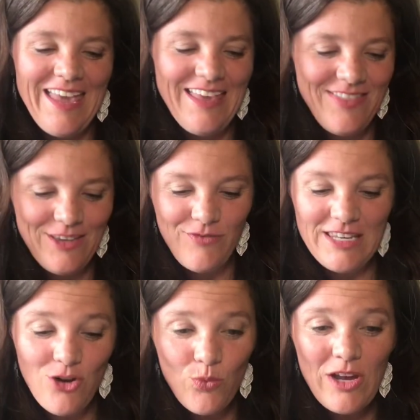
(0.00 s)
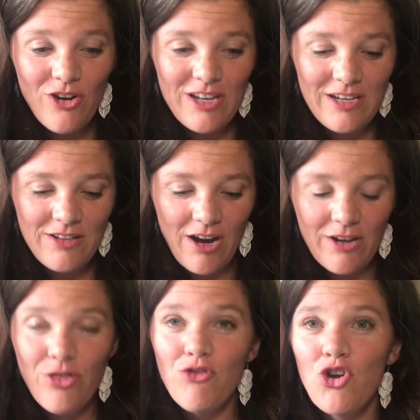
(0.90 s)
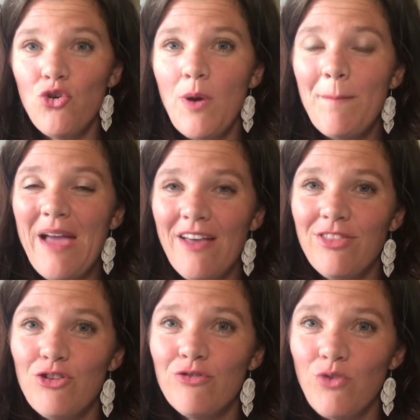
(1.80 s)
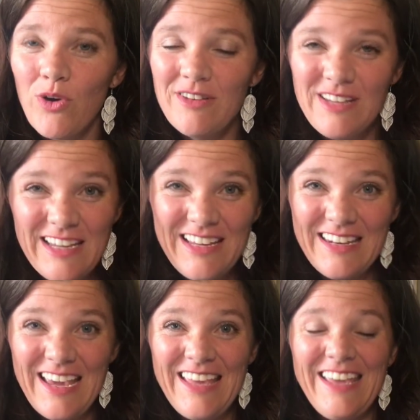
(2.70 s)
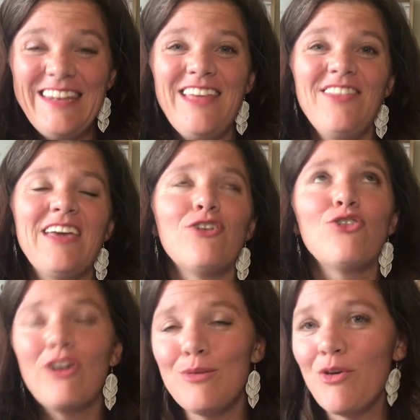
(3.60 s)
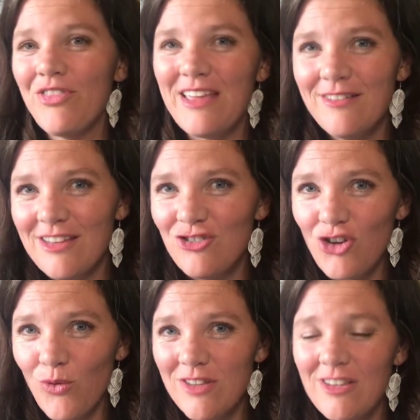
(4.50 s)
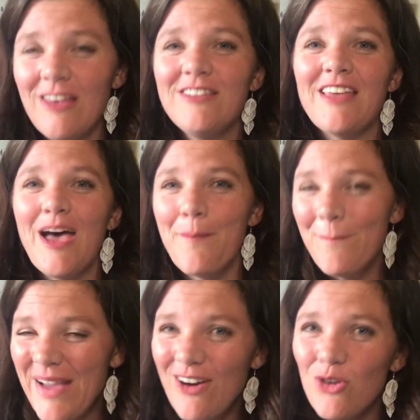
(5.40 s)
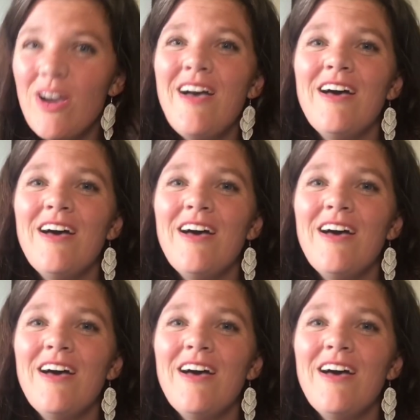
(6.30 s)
In this video, we are going to talk through Matthew 14 and the incredible things it shows us about